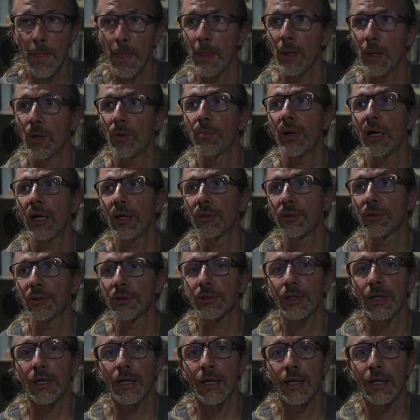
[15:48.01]
about
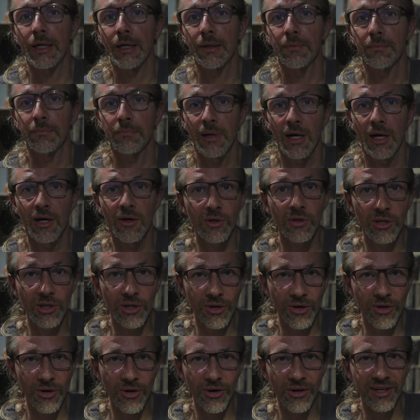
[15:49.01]
uh, power
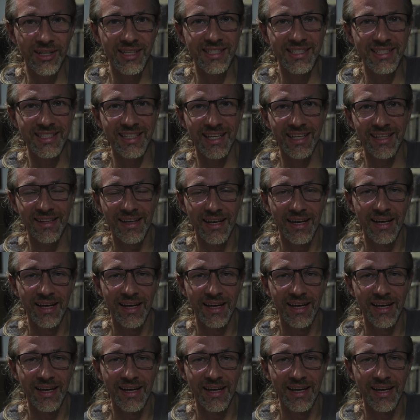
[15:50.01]
cords and,